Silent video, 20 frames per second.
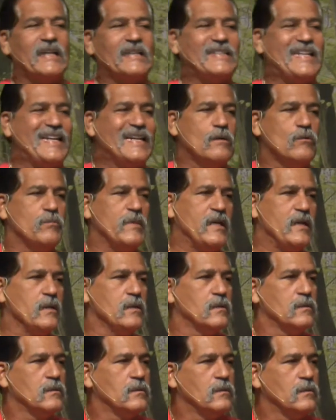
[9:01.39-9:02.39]
to tell me.
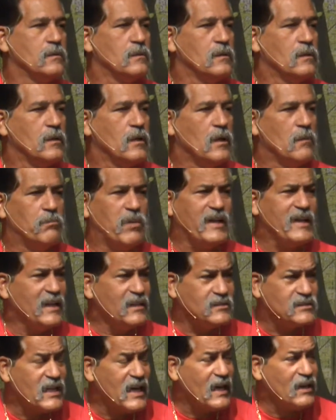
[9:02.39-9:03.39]
But
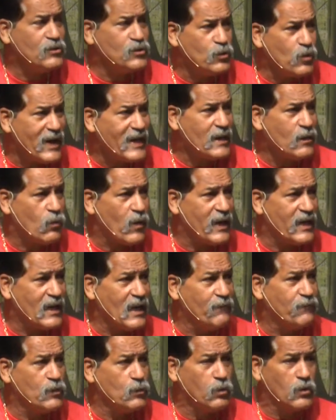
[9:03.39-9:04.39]
he'll tell you anyway
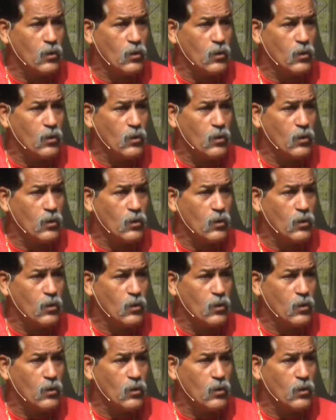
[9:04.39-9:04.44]
if you